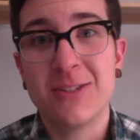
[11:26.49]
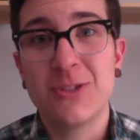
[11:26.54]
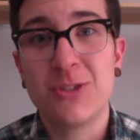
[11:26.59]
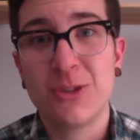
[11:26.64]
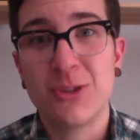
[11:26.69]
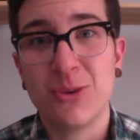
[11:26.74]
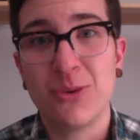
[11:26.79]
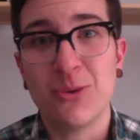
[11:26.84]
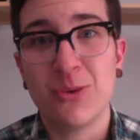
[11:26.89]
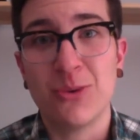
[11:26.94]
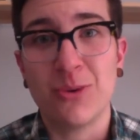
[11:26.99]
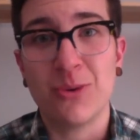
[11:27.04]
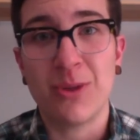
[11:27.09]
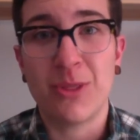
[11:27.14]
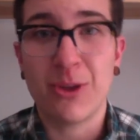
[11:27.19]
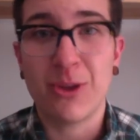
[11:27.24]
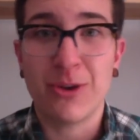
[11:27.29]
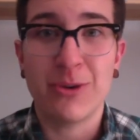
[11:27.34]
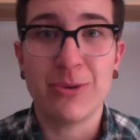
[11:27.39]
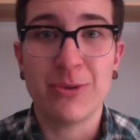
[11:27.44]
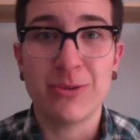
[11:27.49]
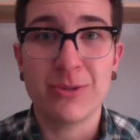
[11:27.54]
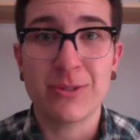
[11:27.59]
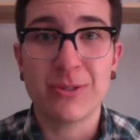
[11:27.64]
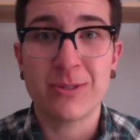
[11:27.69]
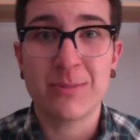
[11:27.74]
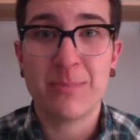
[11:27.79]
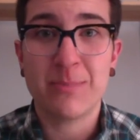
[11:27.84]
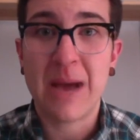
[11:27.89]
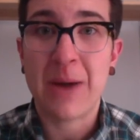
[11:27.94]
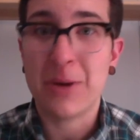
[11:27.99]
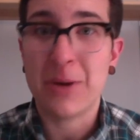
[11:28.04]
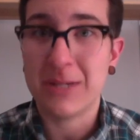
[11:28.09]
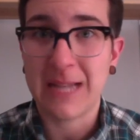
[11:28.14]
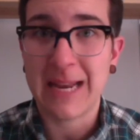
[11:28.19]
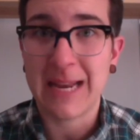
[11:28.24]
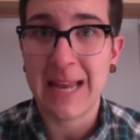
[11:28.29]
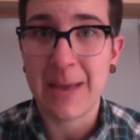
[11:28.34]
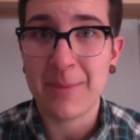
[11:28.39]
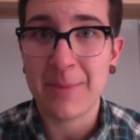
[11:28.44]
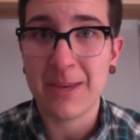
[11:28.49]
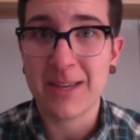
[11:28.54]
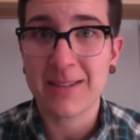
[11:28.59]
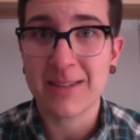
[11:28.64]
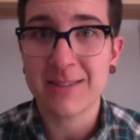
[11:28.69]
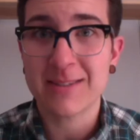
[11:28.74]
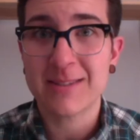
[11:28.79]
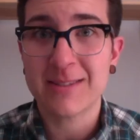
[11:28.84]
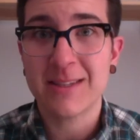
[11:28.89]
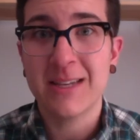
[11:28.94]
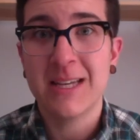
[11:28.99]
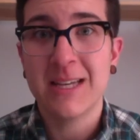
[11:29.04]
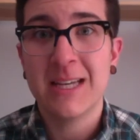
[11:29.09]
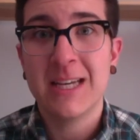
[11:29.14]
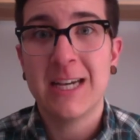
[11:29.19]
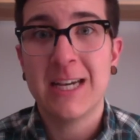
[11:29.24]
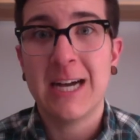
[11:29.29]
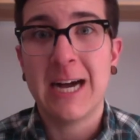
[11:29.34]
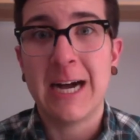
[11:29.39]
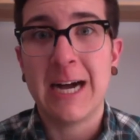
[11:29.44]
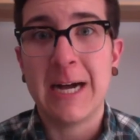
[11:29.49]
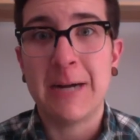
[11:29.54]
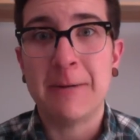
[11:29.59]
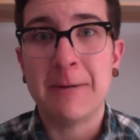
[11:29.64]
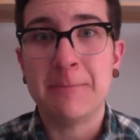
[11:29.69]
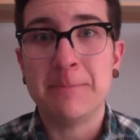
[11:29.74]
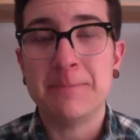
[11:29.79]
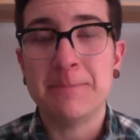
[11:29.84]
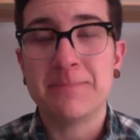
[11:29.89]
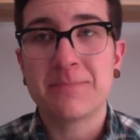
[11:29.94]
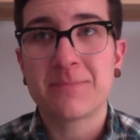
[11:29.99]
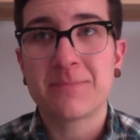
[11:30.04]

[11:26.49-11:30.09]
to those power dynamics. And